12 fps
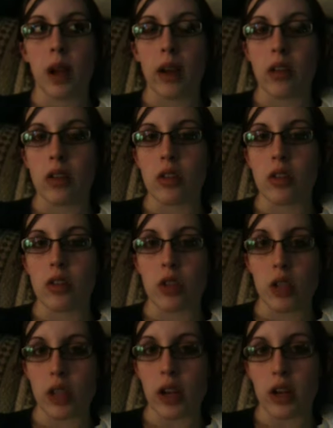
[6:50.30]
I
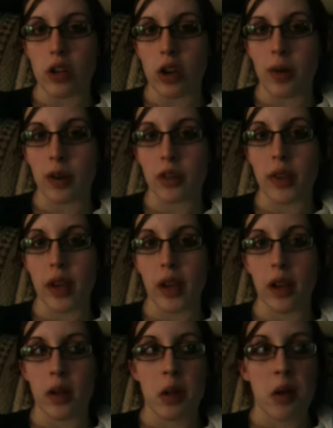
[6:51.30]
she said I could try
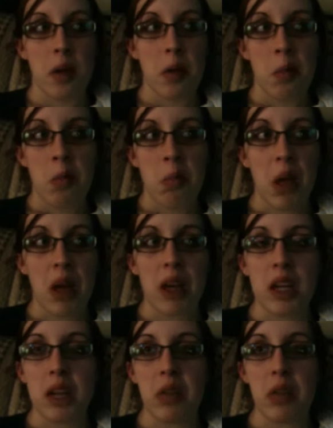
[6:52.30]
breastfeeding. I
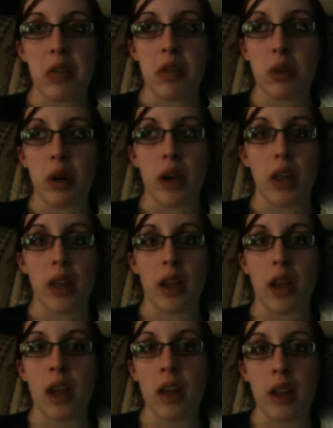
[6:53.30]
didn't even have to do
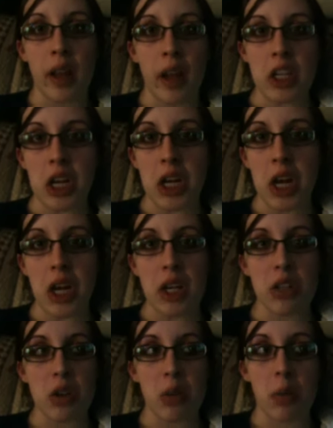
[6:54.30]
anything. He latched on on
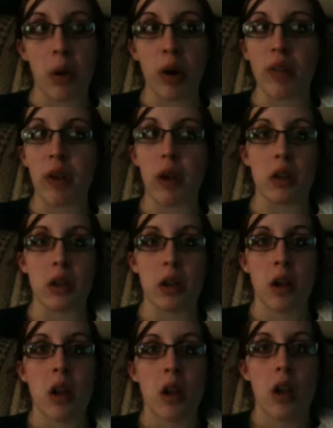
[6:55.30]
his own, perfect.
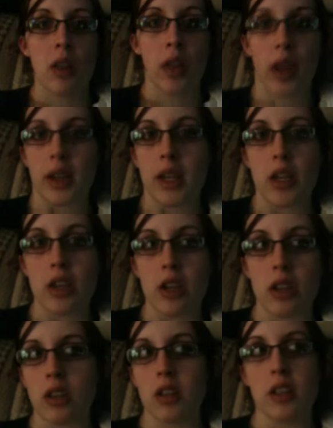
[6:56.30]
The lactation
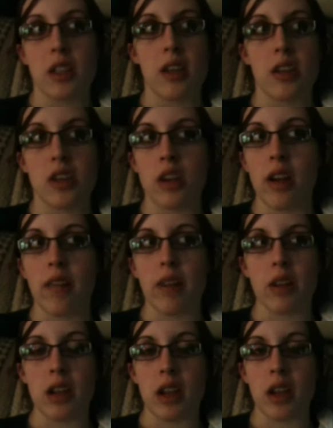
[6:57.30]
consultant said she'd
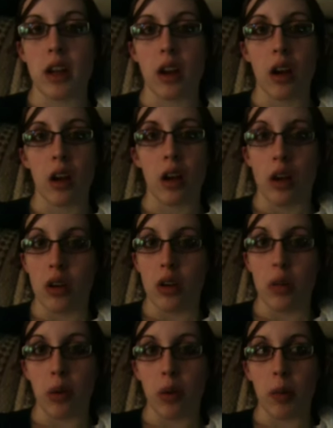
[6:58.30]
never seen a
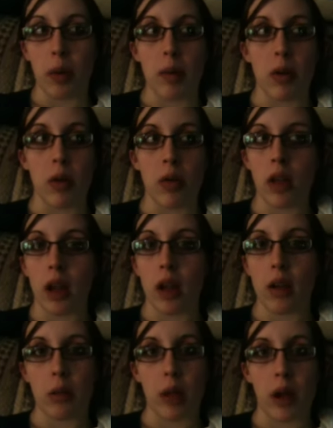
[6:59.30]
newborn baby do
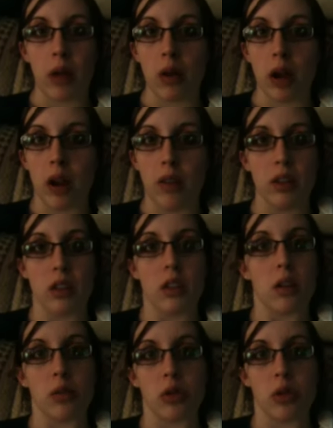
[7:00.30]
that without having
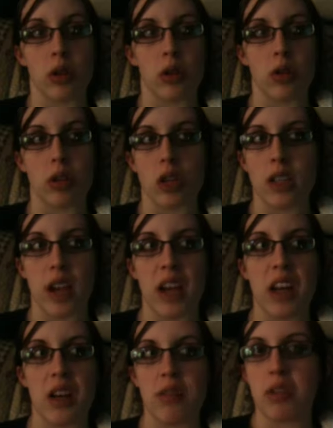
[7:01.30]
some of coaching because
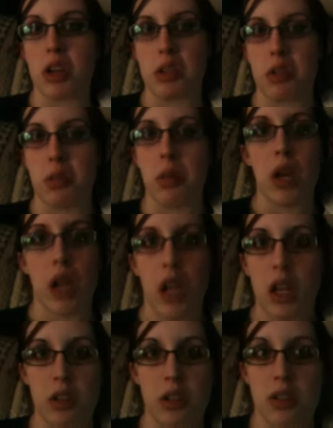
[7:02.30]
I didn't even touch him.
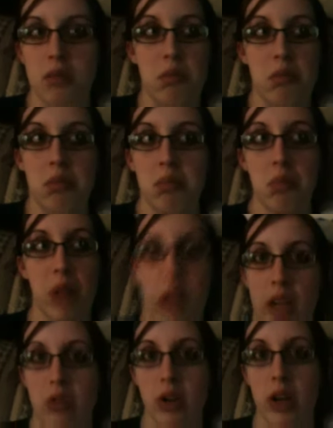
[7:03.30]
He just
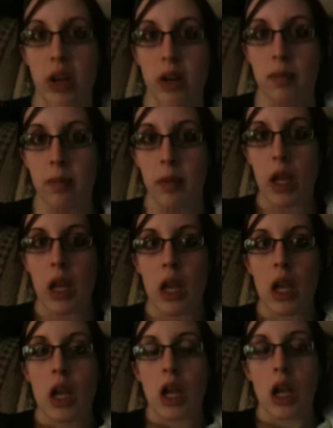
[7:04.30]
latched right on,
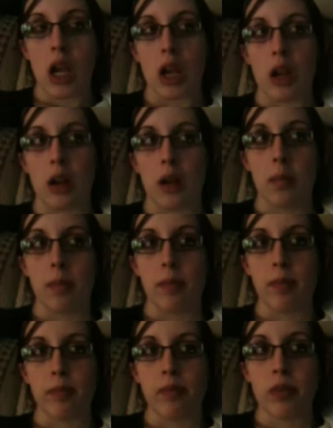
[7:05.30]
and um,
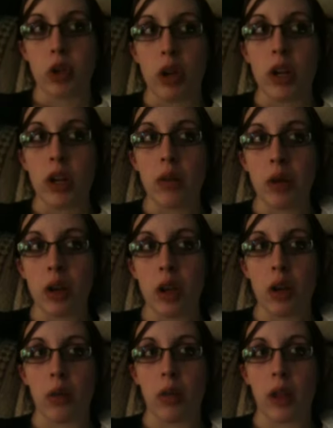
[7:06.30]
so he did really
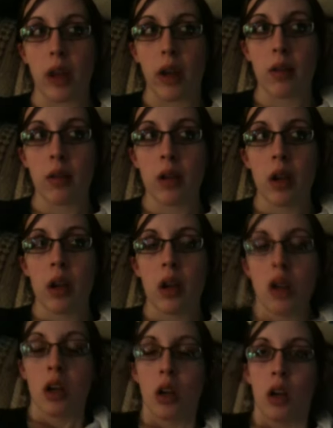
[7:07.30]
good with that.
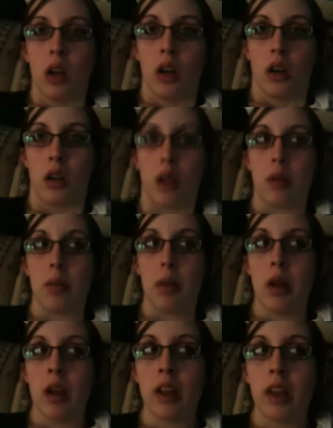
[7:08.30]

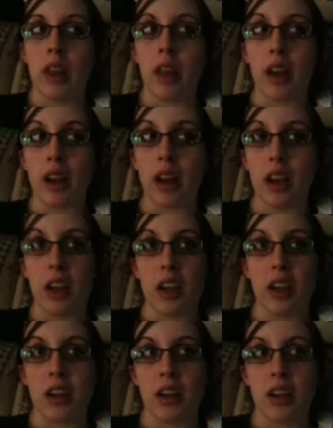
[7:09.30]
Um, that night,
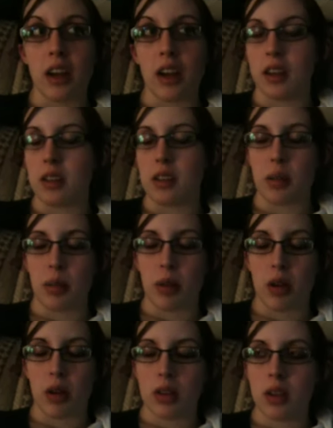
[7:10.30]
I didn't sleep
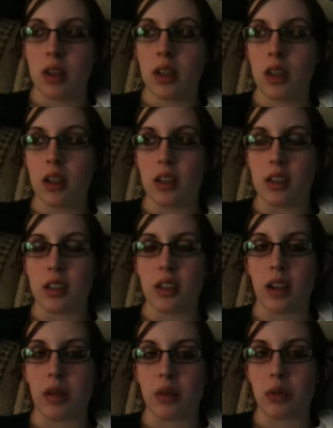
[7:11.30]
at all because
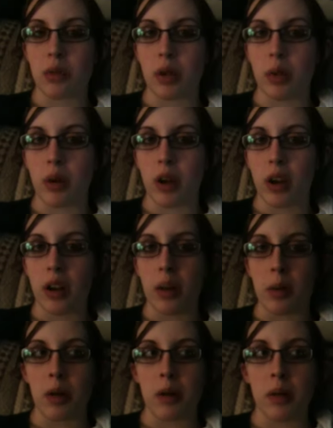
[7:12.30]
I was really worried
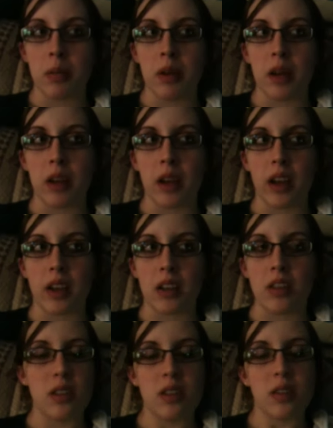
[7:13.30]
about him. Like, I
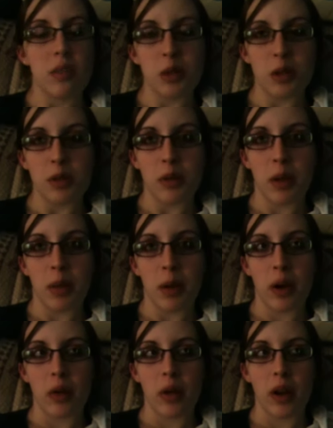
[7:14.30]
just was really
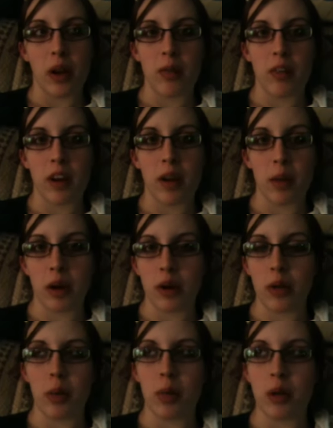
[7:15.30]
paranoid. I'm a very
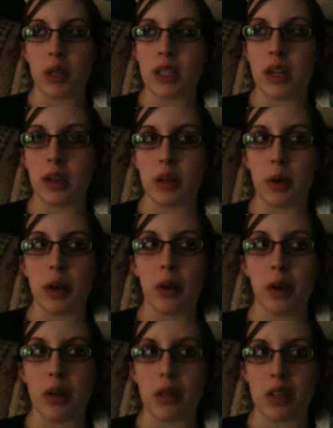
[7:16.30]
paranoid person. I was
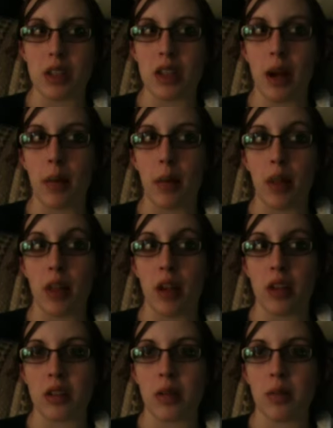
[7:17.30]
paranoid he was going to stop
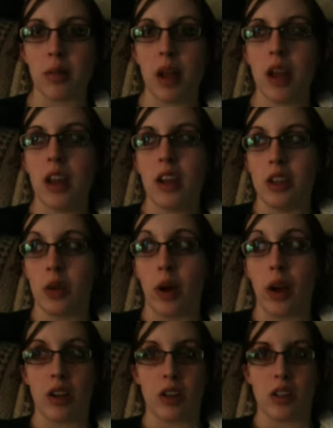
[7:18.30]
breathing or something. So
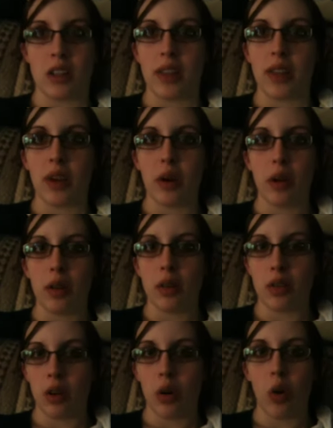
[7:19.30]
I just sat there
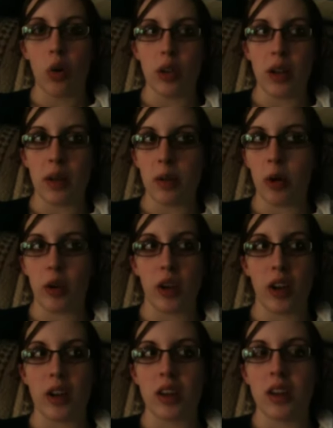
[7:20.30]
holding him all
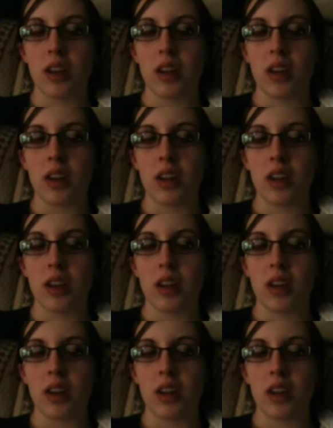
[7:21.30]
night.